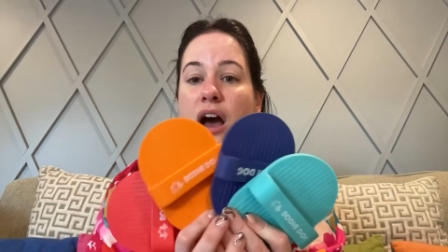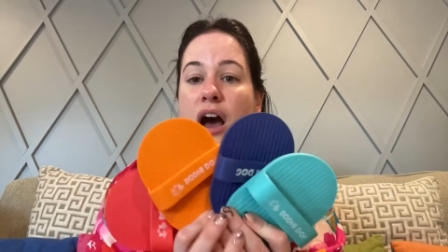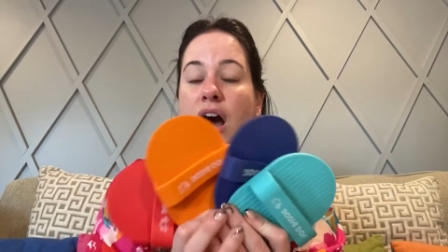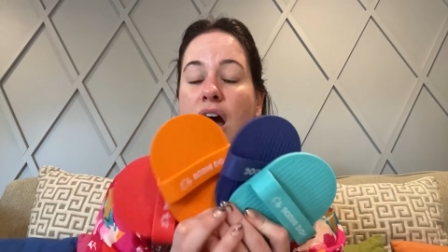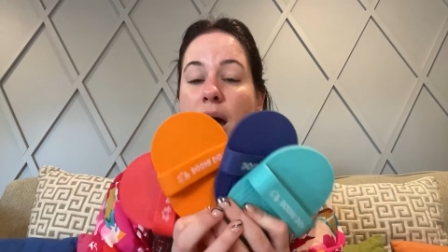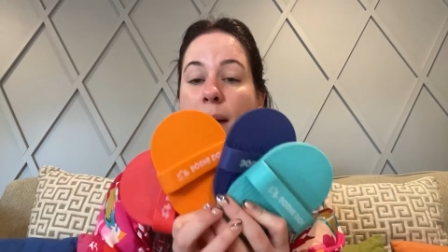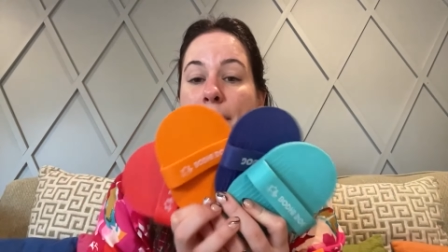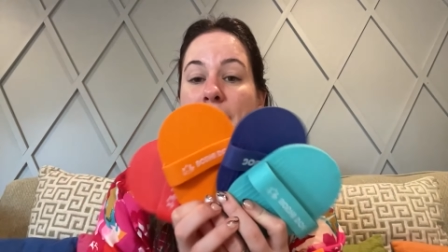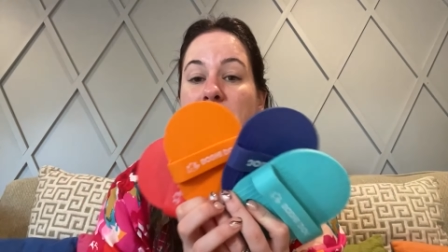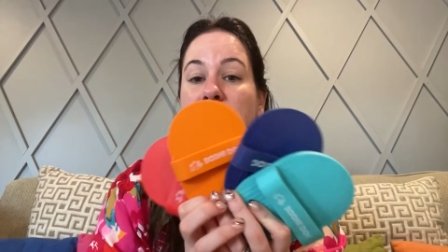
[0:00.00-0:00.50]

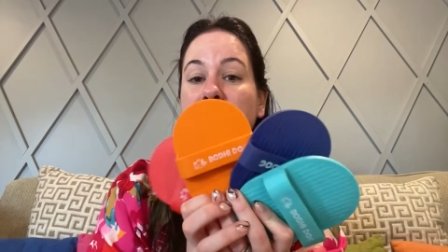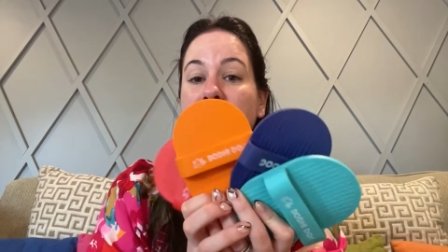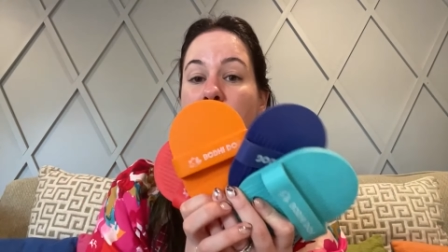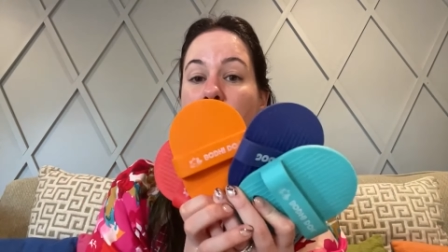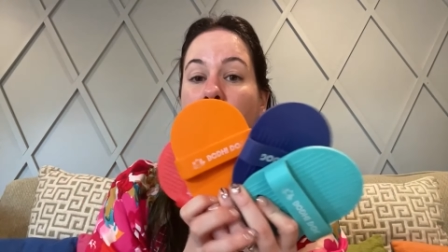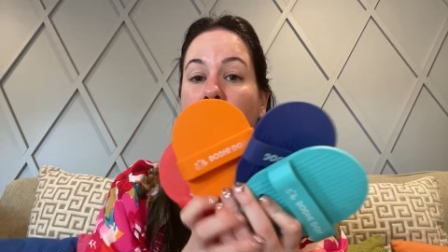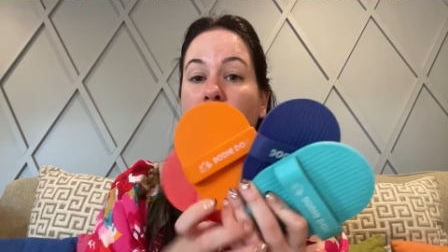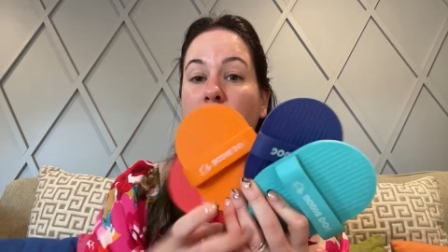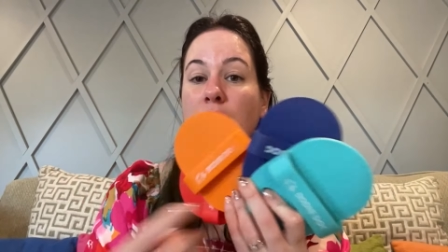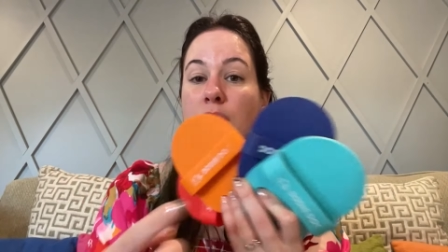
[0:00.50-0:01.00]
Um,
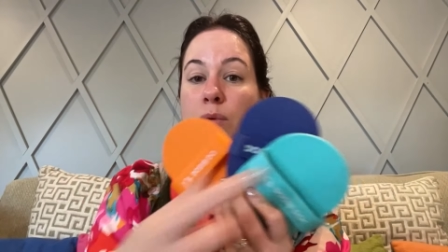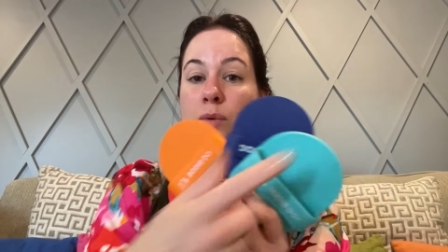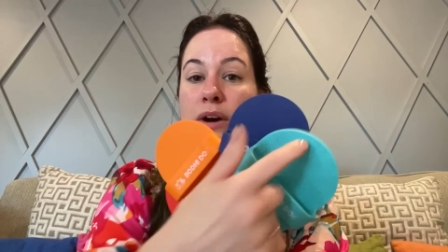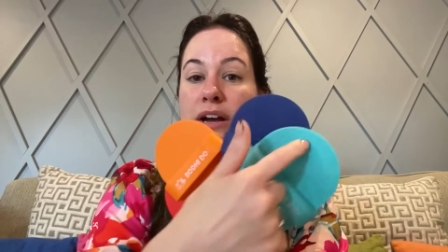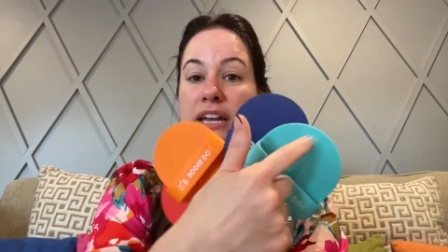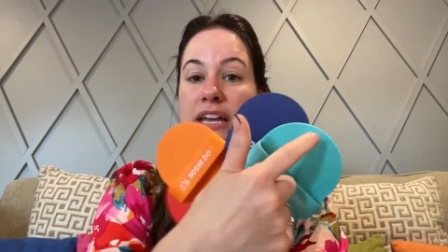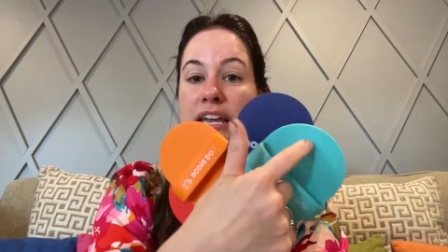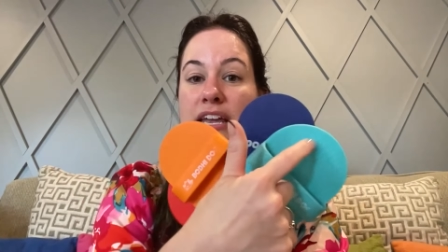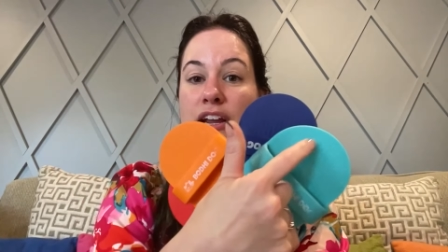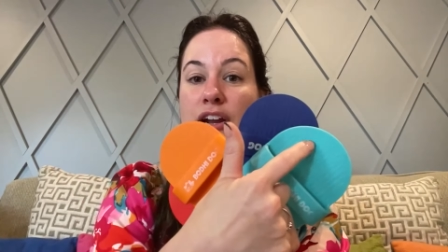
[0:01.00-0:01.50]
the
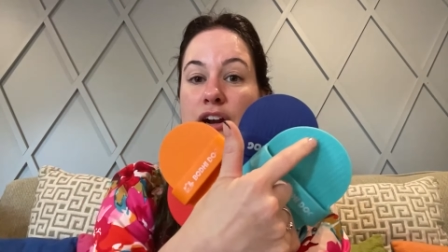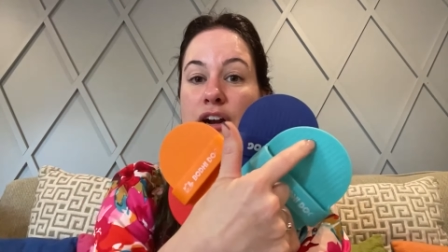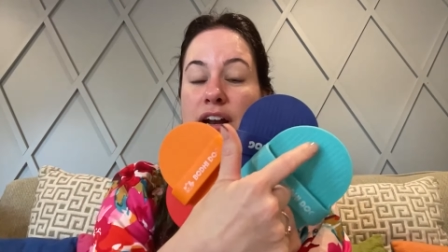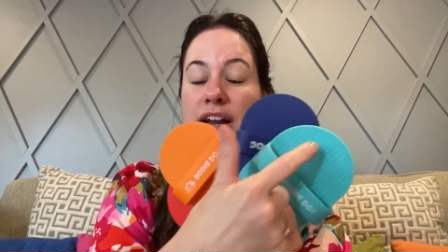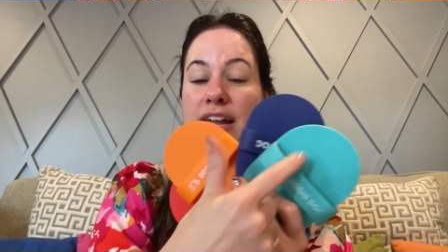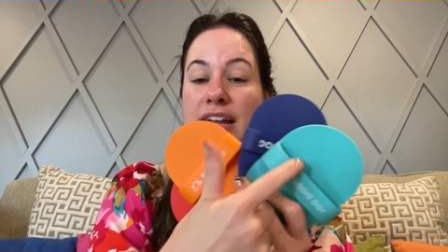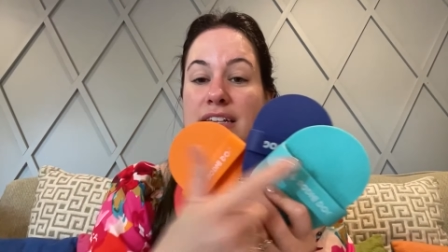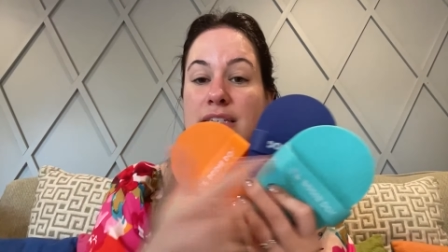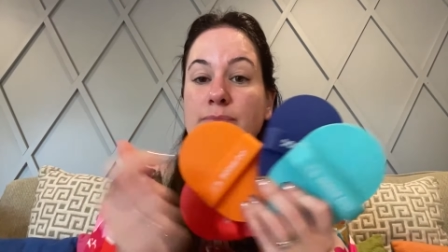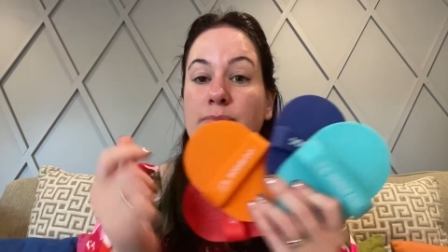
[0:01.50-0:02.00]
aqua here
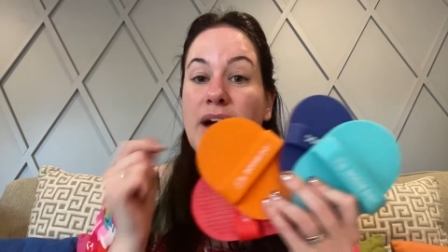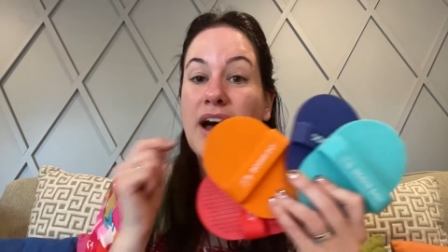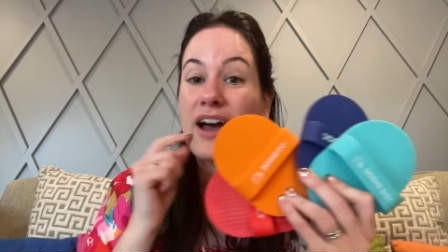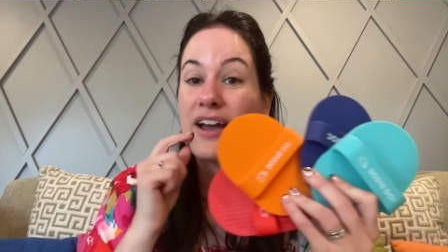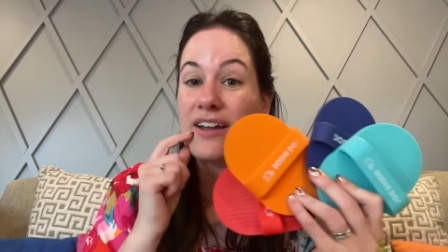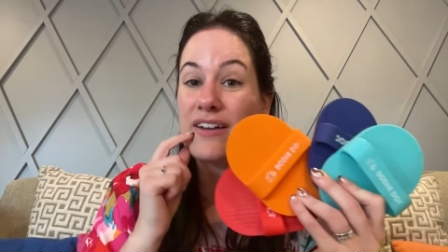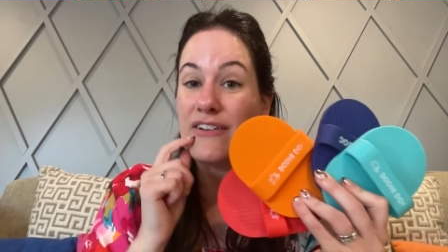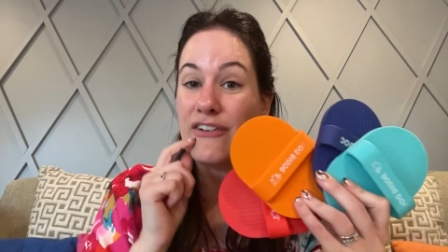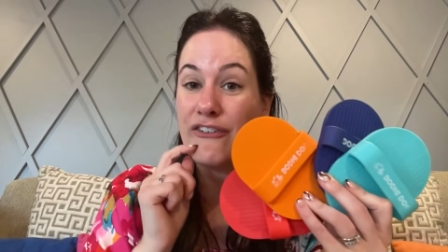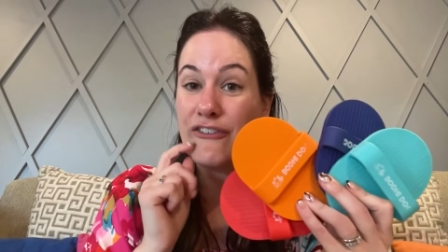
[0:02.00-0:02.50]
is
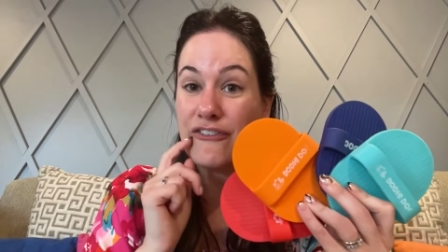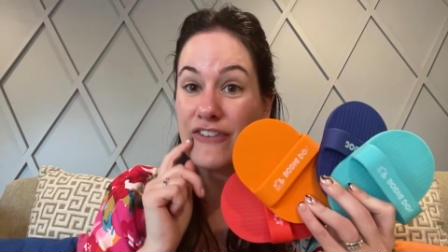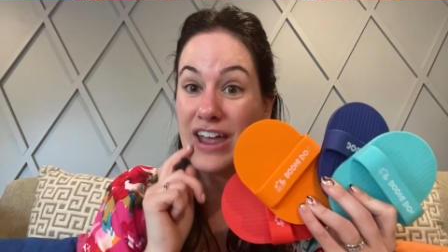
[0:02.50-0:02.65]
my